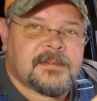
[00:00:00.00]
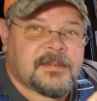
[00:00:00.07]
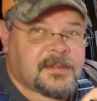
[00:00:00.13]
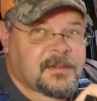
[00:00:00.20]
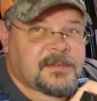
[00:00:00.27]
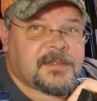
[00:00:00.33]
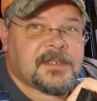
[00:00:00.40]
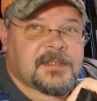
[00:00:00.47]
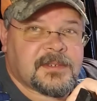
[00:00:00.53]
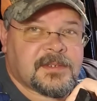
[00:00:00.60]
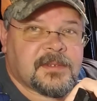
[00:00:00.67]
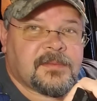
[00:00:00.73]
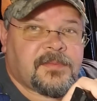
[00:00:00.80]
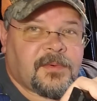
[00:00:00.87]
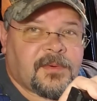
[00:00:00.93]
Jesus
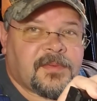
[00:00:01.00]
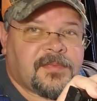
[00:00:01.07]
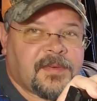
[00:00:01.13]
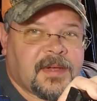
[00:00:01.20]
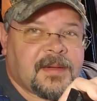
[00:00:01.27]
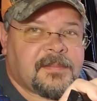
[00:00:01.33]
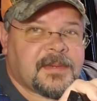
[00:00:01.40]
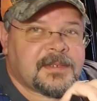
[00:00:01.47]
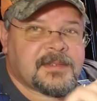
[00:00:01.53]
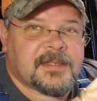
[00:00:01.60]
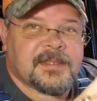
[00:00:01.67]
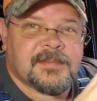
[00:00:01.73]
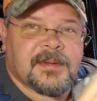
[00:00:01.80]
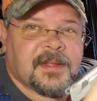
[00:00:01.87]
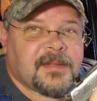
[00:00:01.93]
at 45 makes things
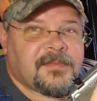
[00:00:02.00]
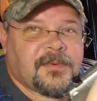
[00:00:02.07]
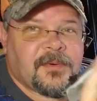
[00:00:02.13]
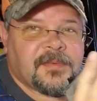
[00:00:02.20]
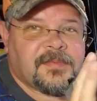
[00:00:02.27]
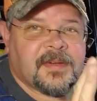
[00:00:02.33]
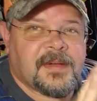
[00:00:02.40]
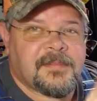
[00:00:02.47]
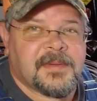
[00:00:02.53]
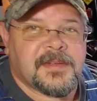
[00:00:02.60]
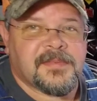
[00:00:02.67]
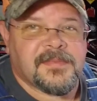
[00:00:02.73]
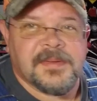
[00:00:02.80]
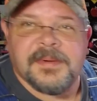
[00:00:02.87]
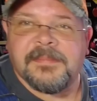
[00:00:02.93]
better. That 45 makes
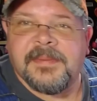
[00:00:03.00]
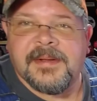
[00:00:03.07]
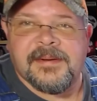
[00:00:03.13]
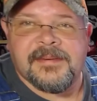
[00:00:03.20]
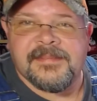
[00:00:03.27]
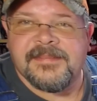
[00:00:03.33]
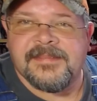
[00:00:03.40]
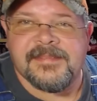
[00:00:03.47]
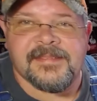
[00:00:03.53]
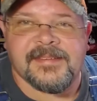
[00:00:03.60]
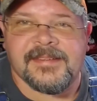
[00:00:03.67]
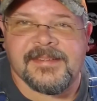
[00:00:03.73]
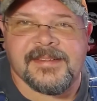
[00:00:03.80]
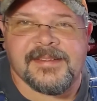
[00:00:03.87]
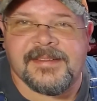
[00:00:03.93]
you feel better.
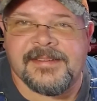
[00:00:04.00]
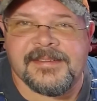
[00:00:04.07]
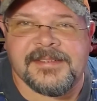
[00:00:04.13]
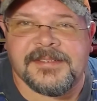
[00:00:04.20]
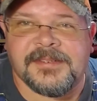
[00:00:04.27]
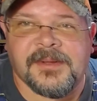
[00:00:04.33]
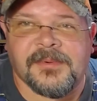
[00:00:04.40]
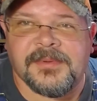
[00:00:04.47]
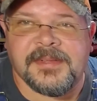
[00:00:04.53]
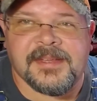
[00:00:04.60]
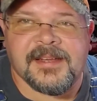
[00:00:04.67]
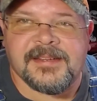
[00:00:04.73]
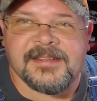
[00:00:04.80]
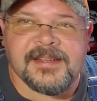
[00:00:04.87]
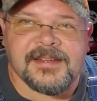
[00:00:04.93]
Just knowing you
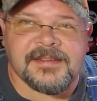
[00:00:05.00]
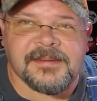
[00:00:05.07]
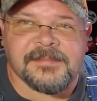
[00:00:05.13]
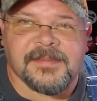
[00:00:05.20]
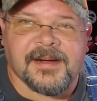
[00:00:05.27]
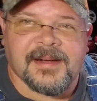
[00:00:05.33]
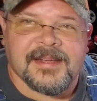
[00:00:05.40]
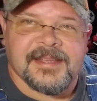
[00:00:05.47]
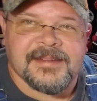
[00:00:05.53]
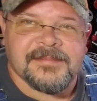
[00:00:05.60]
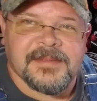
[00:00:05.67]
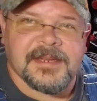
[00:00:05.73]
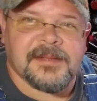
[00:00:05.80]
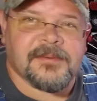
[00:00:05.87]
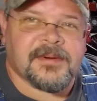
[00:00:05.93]
got that in your pocket. But
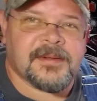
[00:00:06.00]
anyway,